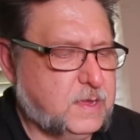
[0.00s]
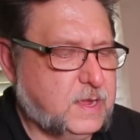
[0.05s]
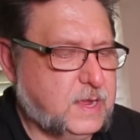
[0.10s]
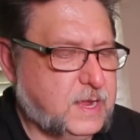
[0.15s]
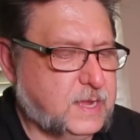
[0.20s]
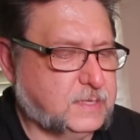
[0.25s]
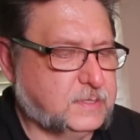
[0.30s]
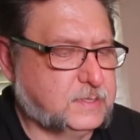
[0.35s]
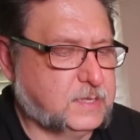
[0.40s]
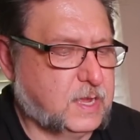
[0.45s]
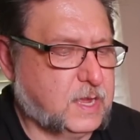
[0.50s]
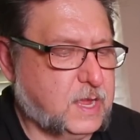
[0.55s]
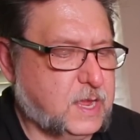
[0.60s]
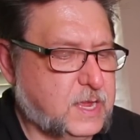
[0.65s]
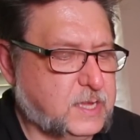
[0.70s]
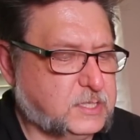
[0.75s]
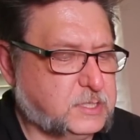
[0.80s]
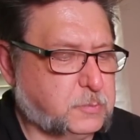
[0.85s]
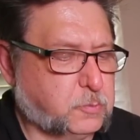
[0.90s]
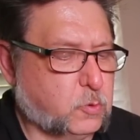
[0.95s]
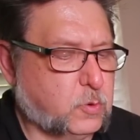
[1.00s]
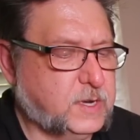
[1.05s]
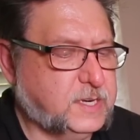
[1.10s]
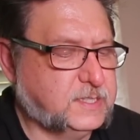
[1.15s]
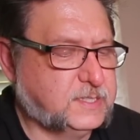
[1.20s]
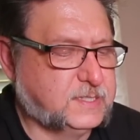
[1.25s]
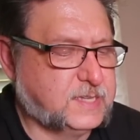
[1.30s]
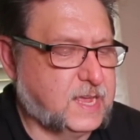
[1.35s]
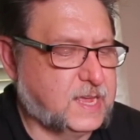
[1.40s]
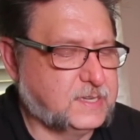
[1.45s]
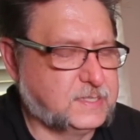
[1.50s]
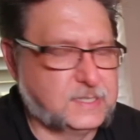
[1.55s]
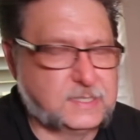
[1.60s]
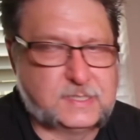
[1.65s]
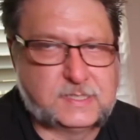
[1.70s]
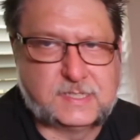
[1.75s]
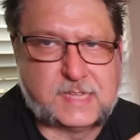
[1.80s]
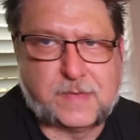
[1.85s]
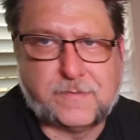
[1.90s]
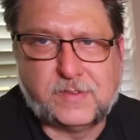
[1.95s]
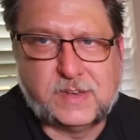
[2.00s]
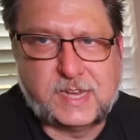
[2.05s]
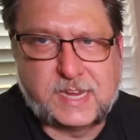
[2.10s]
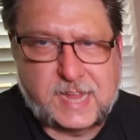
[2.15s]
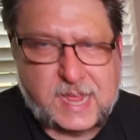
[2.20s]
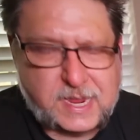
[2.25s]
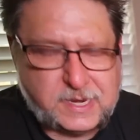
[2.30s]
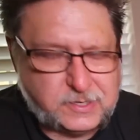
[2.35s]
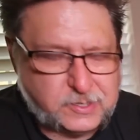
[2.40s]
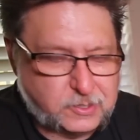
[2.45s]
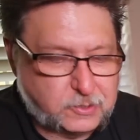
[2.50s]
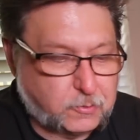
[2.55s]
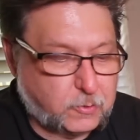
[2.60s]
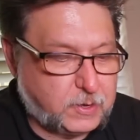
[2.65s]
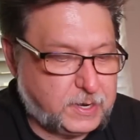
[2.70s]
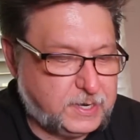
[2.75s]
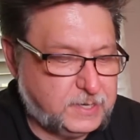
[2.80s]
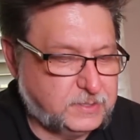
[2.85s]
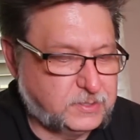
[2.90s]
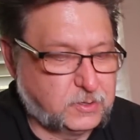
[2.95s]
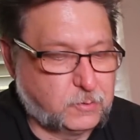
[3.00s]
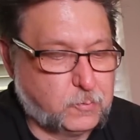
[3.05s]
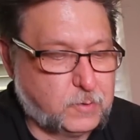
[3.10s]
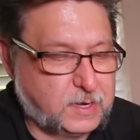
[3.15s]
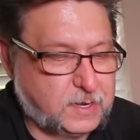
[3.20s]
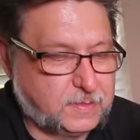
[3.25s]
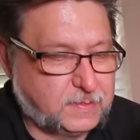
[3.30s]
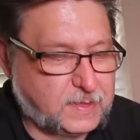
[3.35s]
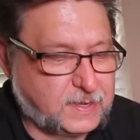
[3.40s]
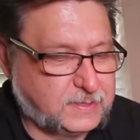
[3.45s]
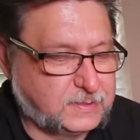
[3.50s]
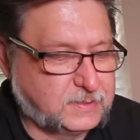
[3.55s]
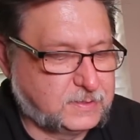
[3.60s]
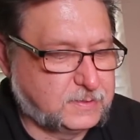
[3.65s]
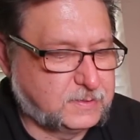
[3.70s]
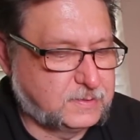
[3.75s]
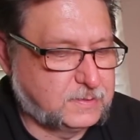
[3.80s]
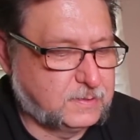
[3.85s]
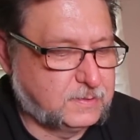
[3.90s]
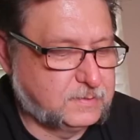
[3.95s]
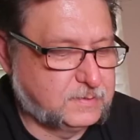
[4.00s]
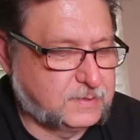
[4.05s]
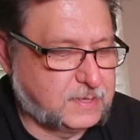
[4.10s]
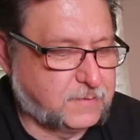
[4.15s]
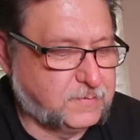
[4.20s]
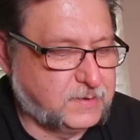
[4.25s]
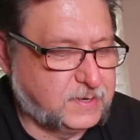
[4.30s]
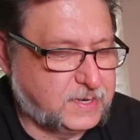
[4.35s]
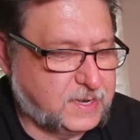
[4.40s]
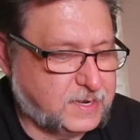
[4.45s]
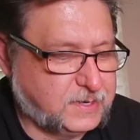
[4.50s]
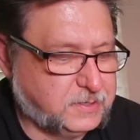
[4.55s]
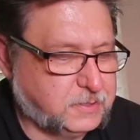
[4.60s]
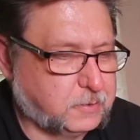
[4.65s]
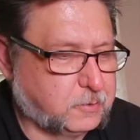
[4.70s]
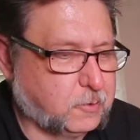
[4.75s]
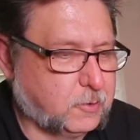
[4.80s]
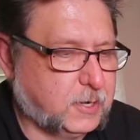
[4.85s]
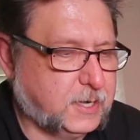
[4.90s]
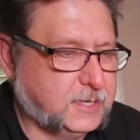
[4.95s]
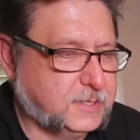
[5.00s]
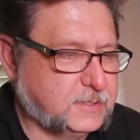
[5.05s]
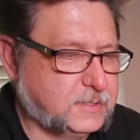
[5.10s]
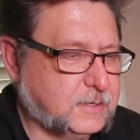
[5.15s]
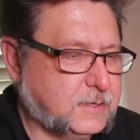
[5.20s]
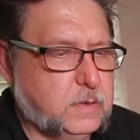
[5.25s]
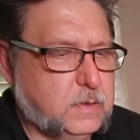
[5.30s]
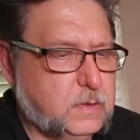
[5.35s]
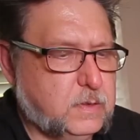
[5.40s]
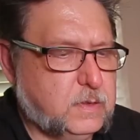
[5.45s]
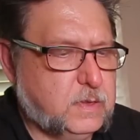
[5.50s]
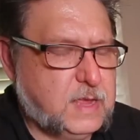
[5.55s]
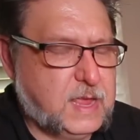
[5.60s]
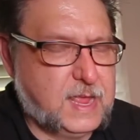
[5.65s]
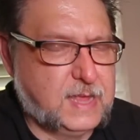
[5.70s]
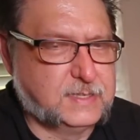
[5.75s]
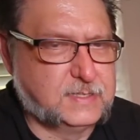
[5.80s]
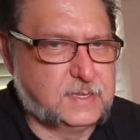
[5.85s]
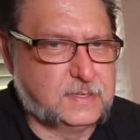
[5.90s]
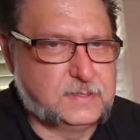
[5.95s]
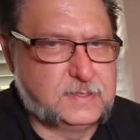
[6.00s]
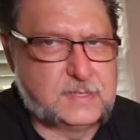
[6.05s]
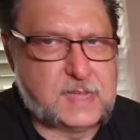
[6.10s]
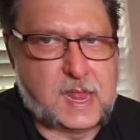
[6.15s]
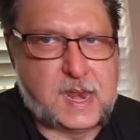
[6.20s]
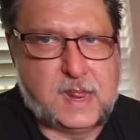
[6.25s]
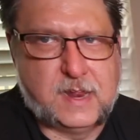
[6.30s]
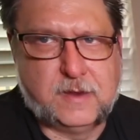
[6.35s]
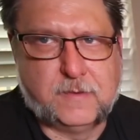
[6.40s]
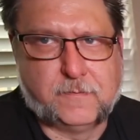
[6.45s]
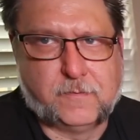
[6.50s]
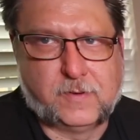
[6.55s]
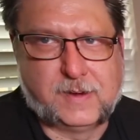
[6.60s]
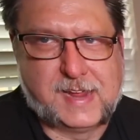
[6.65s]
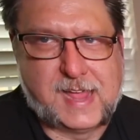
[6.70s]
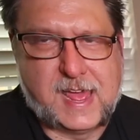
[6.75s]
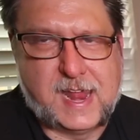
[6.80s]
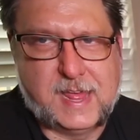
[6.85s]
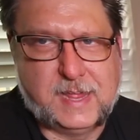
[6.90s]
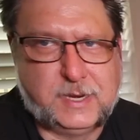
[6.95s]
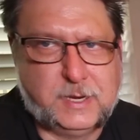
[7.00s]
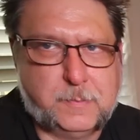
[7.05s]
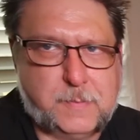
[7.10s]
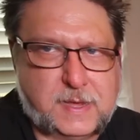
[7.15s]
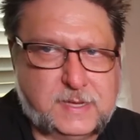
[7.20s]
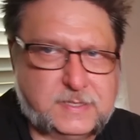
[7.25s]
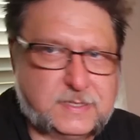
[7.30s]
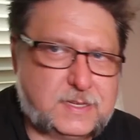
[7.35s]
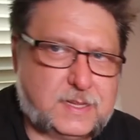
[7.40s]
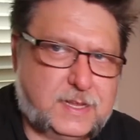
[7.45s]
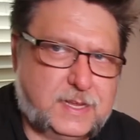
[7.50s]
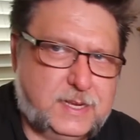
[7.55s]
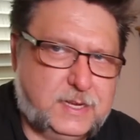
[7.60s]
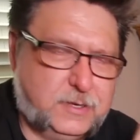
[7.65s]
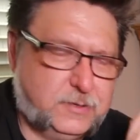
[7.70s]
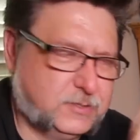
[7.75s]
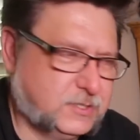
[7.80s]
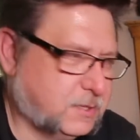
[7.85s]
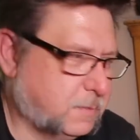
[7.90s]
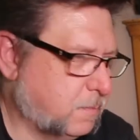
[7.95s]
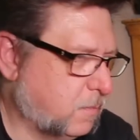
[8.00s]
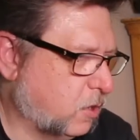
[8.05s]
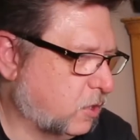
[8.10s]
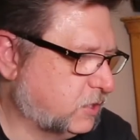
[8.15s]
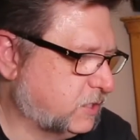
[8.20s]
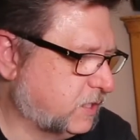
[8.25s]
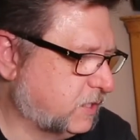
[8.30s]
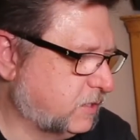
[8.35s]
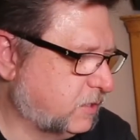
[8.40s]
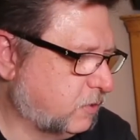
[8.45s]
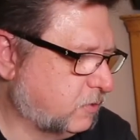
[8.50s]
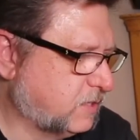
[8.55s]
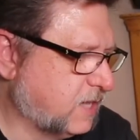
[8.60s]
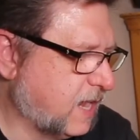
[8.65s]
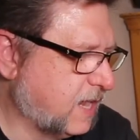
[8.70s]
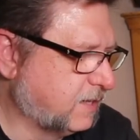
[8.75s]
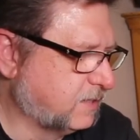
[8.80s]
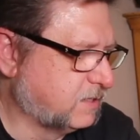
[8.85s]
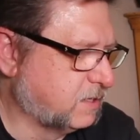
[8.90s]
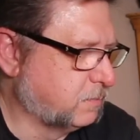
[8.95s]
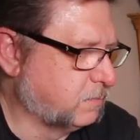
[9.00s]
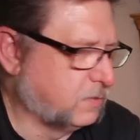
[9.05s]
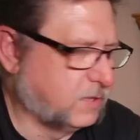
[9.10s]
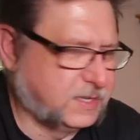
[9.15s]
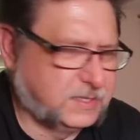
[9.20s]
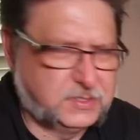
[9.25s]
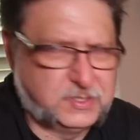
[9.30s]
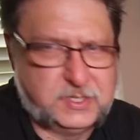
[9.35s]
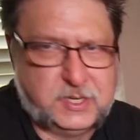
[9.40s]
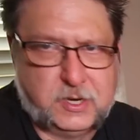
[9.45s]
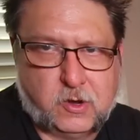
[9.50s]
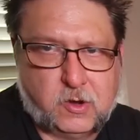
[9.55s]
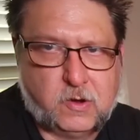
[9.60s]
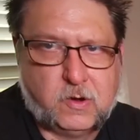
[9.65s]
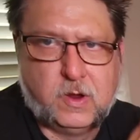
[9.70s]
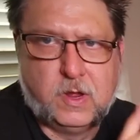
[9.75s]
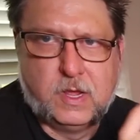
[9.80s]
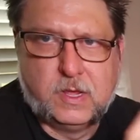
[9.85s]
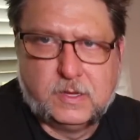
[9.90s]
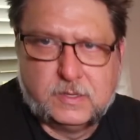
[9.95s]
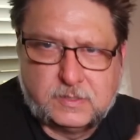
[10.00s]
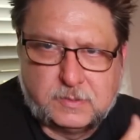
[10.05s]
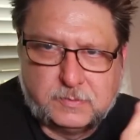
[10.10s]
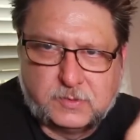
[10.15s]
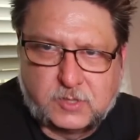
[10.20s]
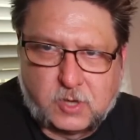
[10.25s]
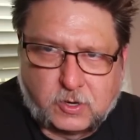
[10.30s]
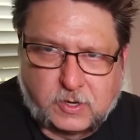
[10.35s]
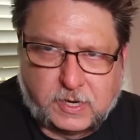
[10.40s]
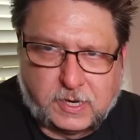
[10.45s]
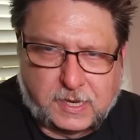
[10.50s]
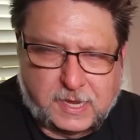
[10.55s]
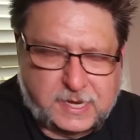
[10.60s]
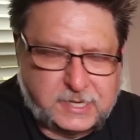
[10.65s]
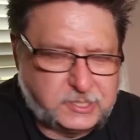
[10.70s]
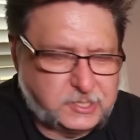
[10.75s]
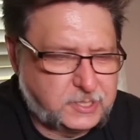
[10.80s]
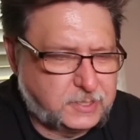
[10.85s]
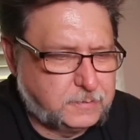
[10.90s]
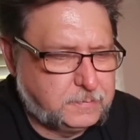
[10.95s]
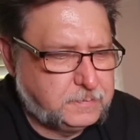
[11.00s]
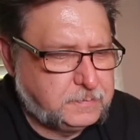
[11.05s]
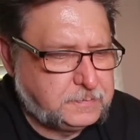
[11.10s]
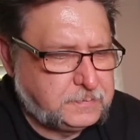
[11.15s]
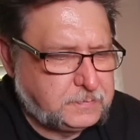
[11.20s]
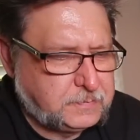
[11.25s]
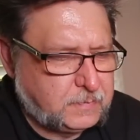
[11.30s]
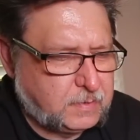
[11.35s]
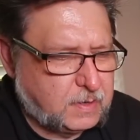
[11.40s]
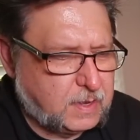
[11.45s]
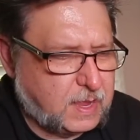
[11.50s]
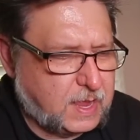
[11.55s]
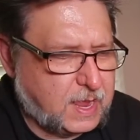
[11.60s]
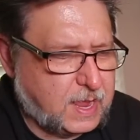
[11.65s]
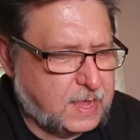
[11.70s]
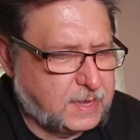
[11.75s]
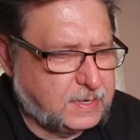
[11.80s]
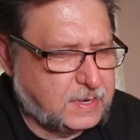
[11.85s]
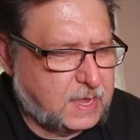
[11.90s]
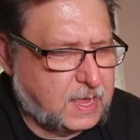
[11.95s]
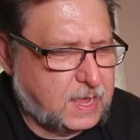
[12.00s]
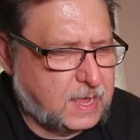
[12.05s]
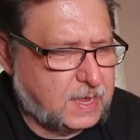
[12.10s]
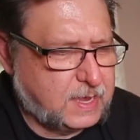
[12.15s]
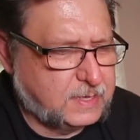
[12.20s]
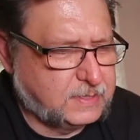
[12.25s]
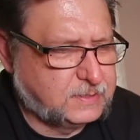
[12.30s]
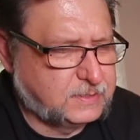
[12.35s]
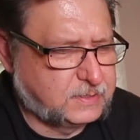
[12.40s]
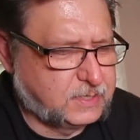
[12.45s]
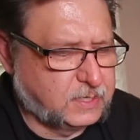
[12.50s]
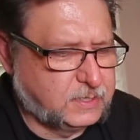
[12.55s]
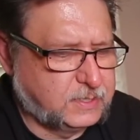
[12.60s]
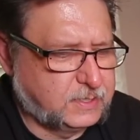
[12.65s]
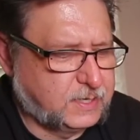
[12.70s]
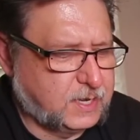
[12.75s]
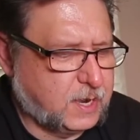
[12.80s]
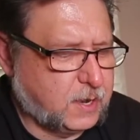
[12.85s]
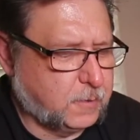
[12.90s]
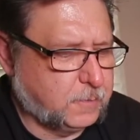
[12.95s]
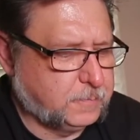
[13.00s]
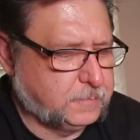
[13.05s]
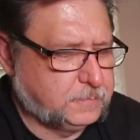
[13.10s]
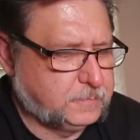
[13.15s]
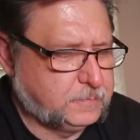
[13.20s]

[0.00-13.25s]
It's preset to 78 degrees, or what it thinks is 78 degrees. It's a set it and forget it. You basically submerge it in your tank someplace near some circulation, and it's good to go.